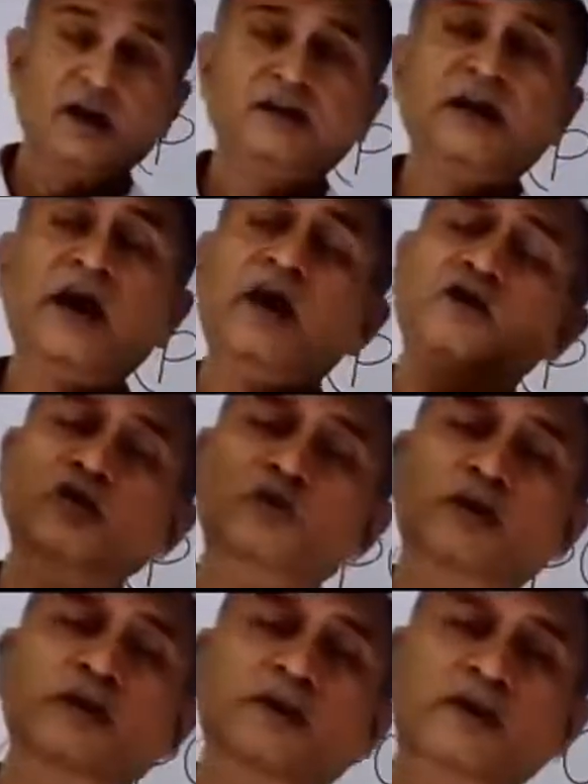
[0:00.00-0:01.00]
now you
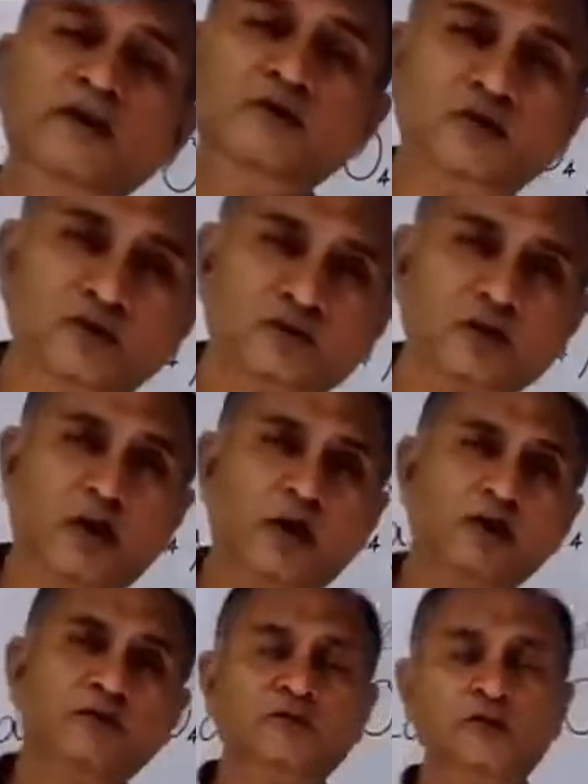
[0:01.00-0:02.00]
will
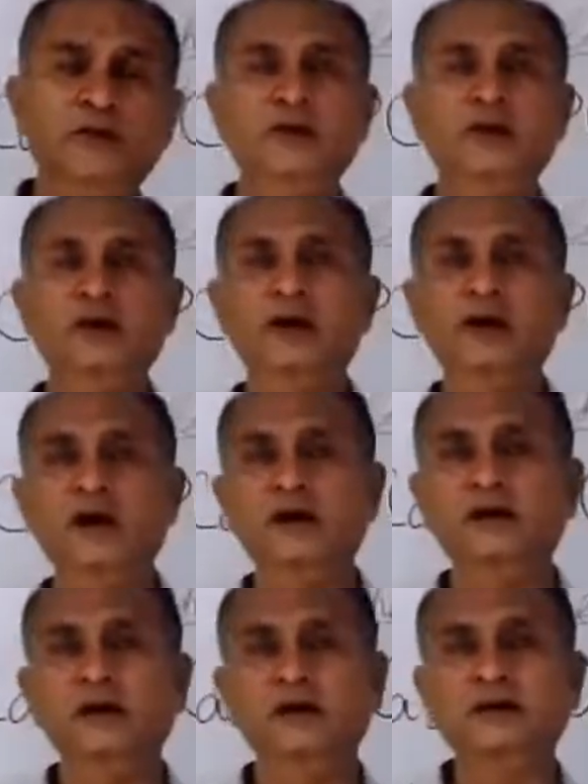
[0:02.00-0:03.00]
solve
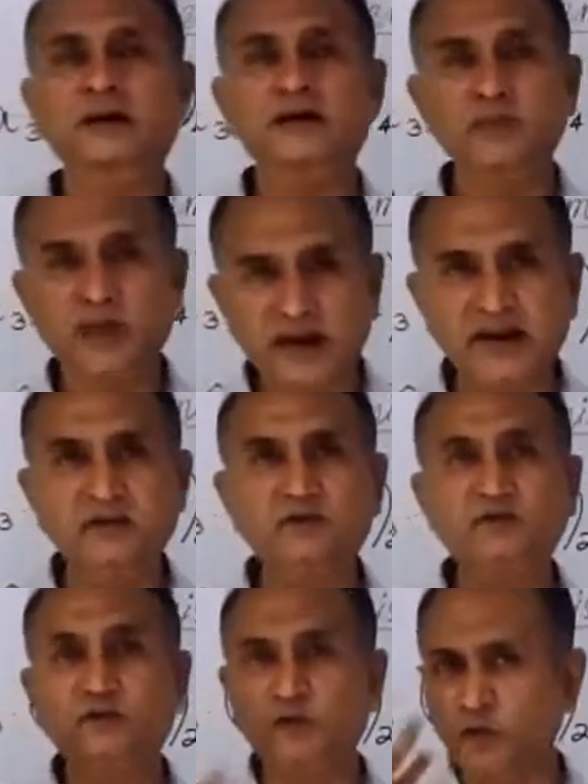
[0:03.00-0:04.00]
the remaining
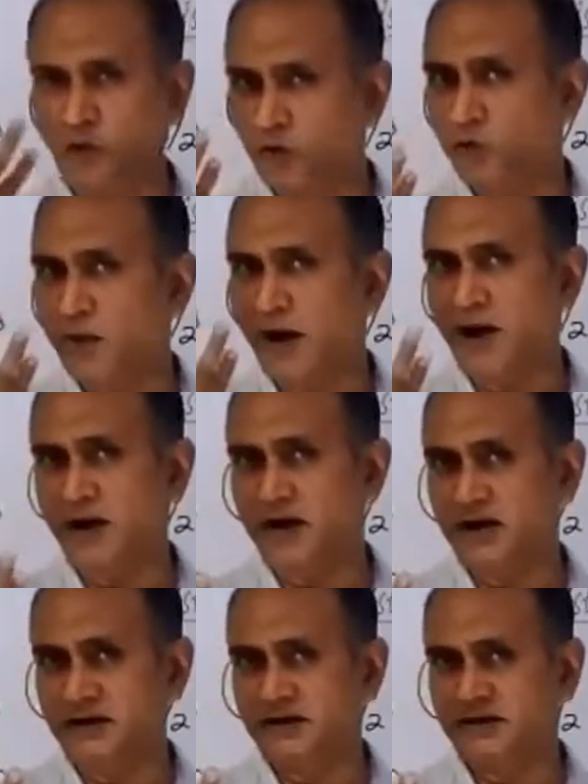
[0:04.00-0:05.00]
4
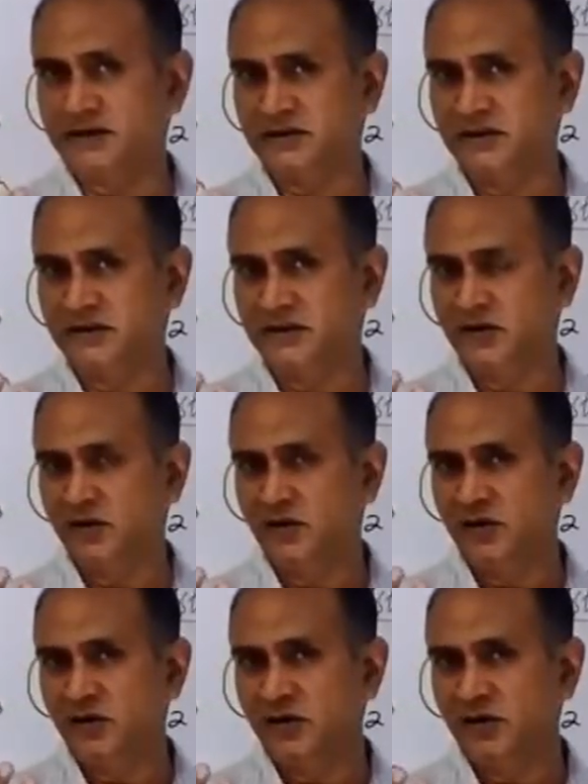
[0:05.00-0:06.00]
parts
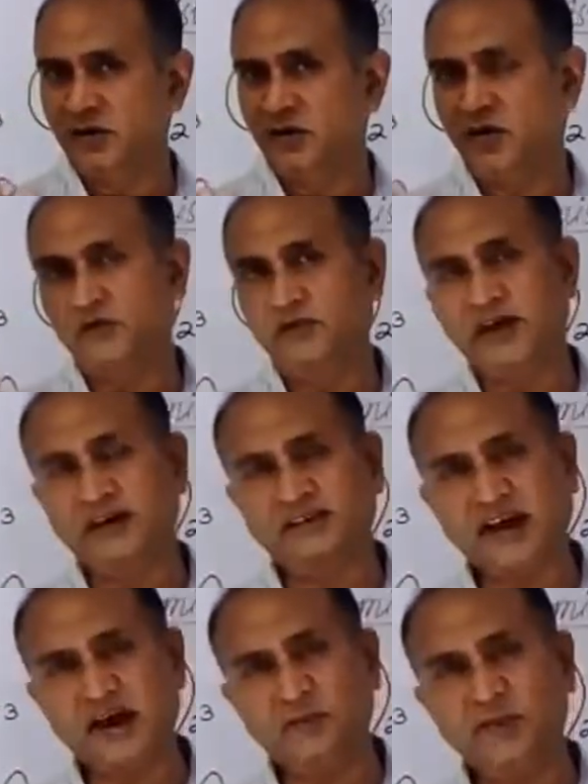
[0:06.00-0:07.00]
of the
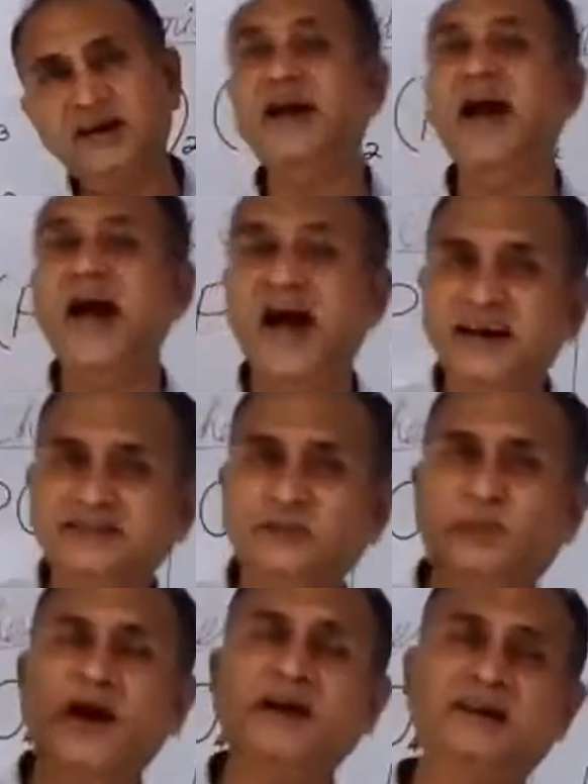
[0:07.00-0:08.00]
assignment as
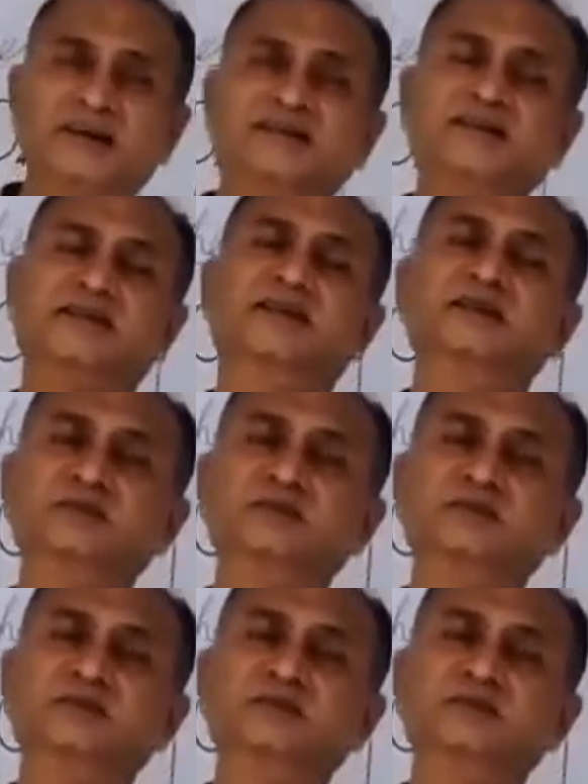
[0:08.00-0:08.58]
practice.